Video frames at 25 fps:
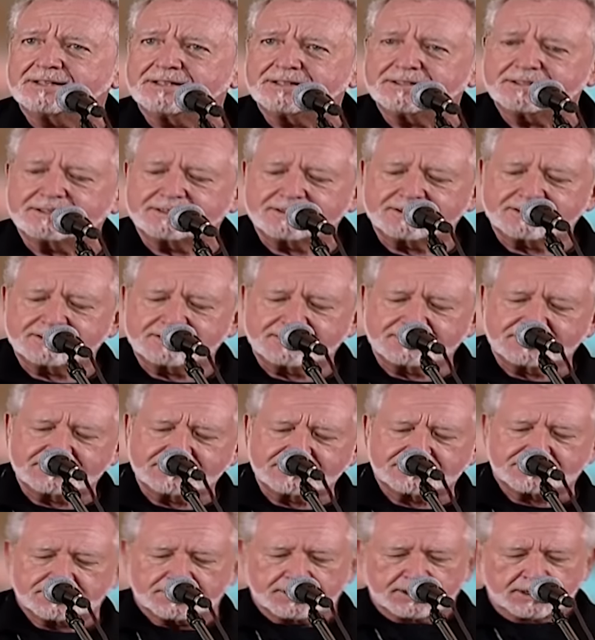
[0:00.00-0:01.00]

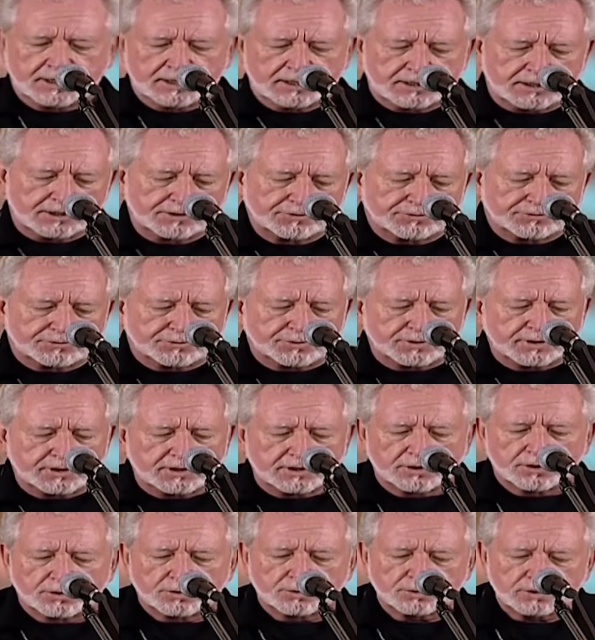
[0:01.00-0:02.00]
If we
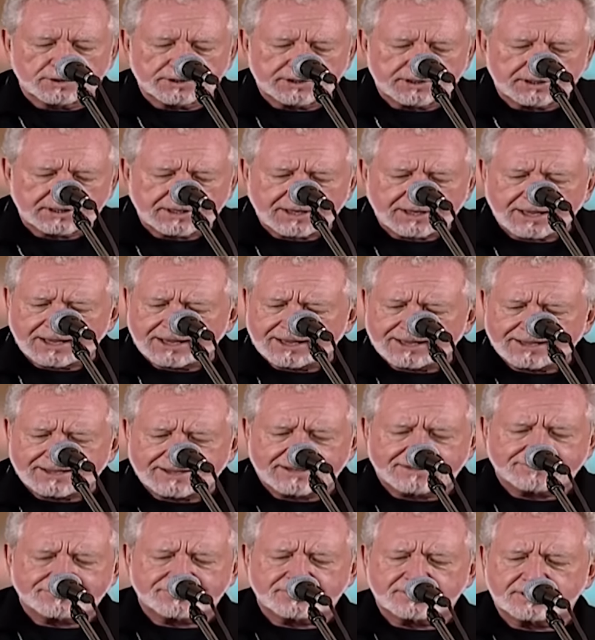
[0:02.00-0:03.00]
only
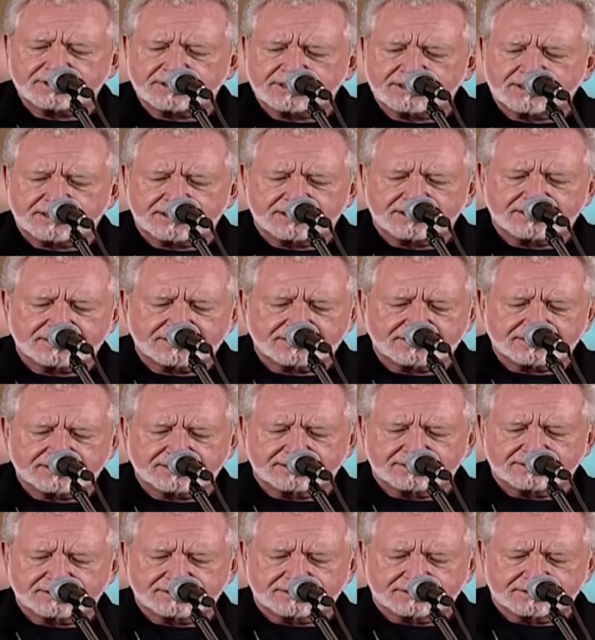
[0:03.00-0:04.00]
have
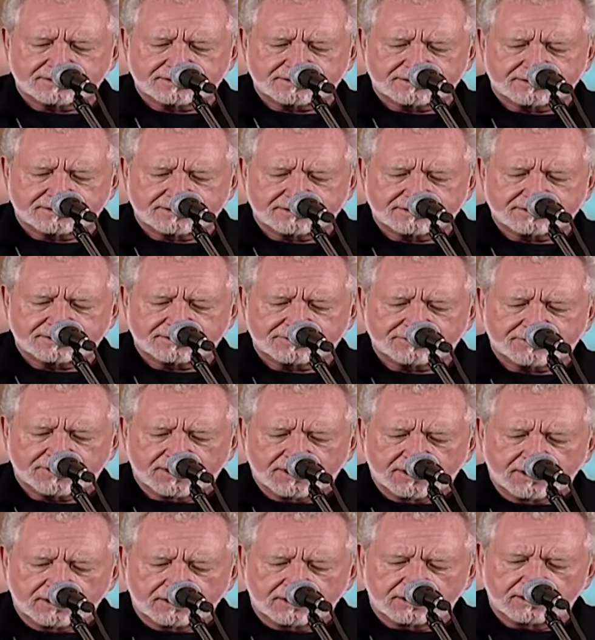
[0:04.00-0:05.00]
love,
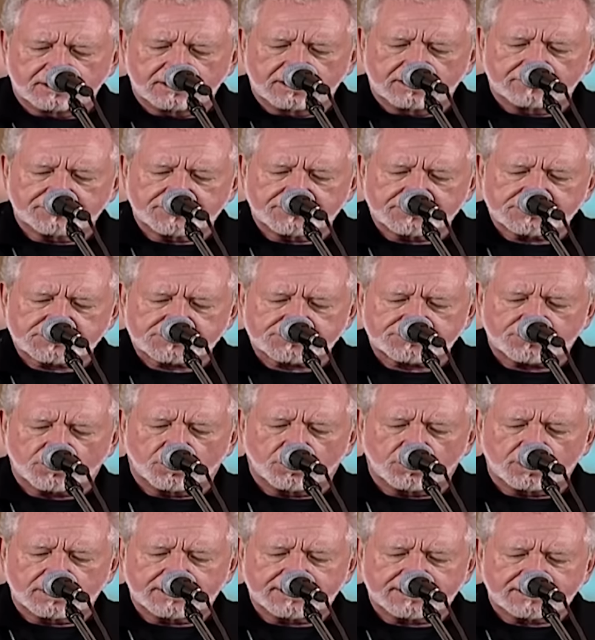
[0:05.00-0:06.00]
love that's
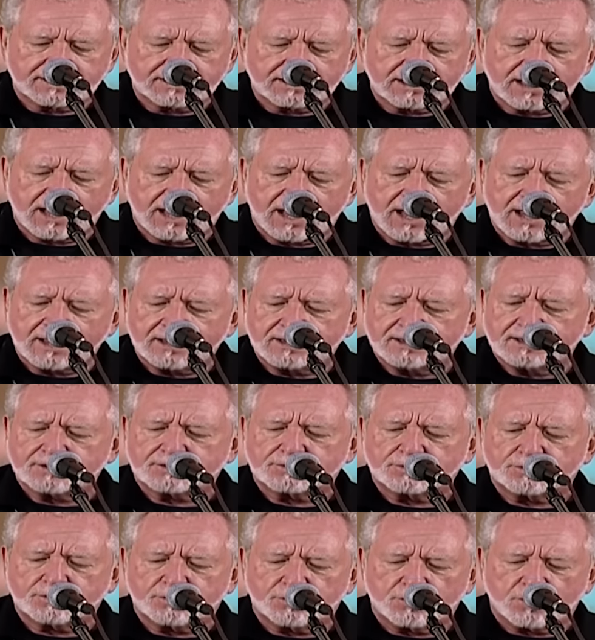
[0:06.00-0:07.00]
falling like
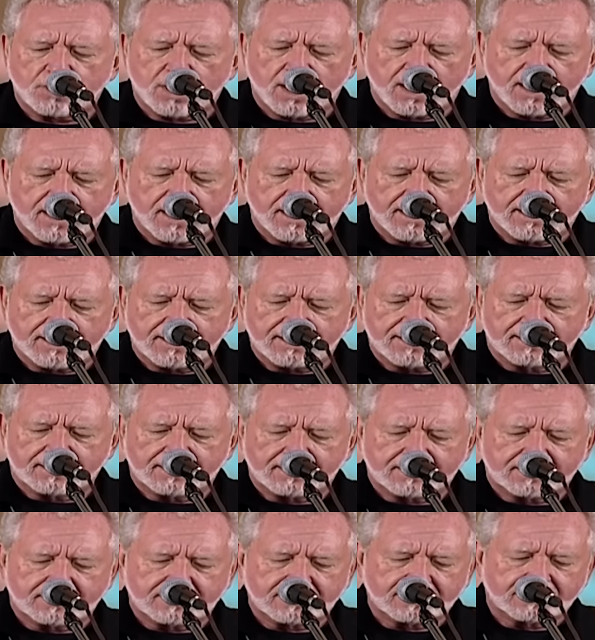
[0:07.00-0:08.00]

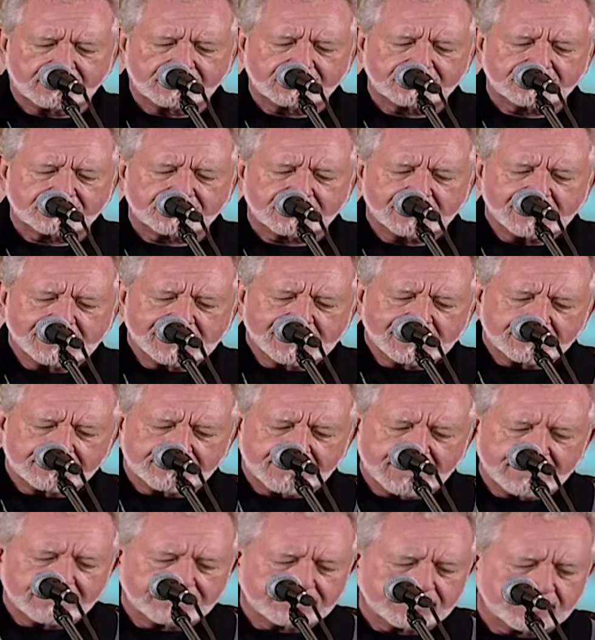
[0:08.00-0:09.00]
rain,
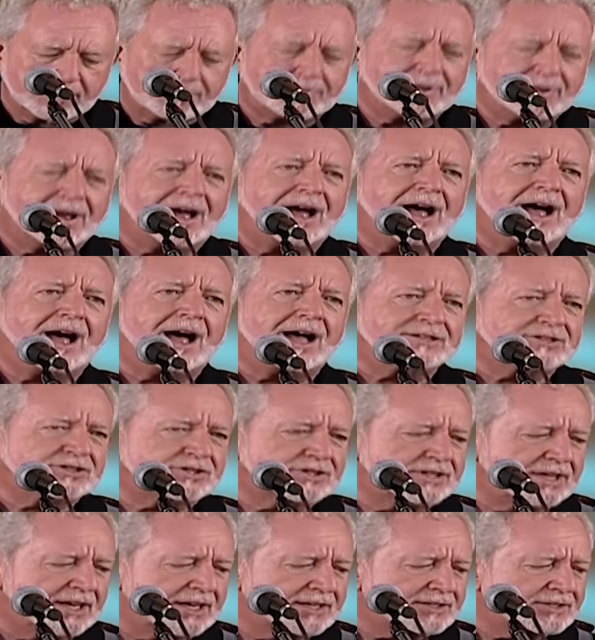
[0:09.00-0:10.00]
then the
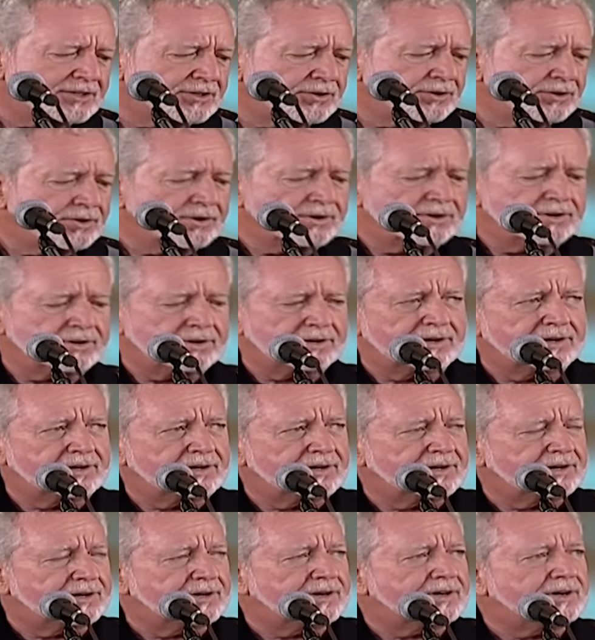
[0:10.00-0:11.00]
parched desert
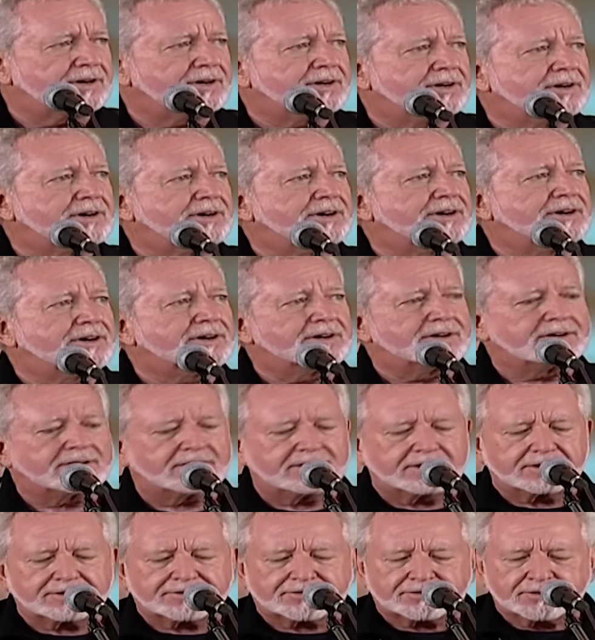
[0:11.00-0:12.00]

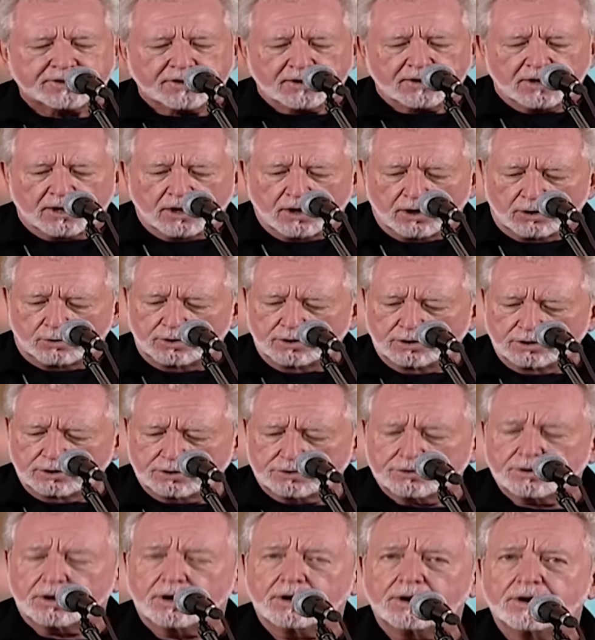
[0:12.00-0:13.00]
earth will
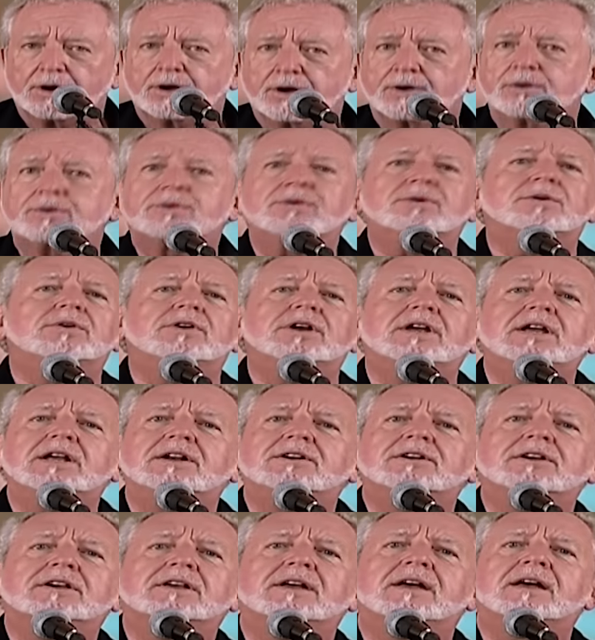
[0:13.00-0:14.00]
grow
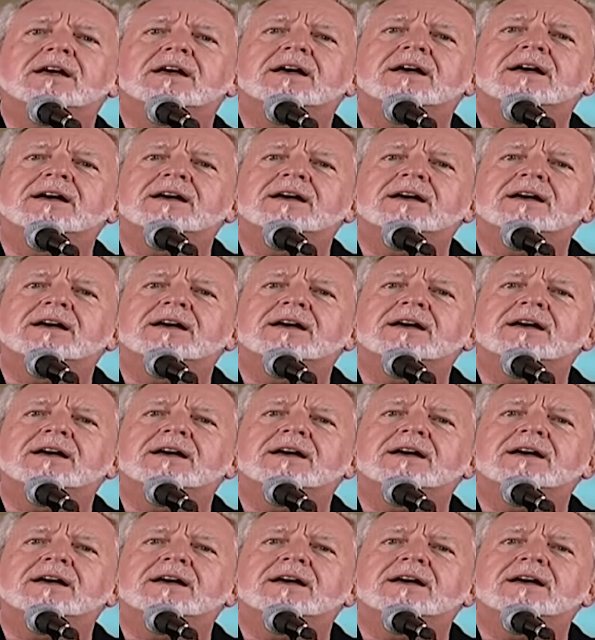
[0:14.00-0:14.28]
green again.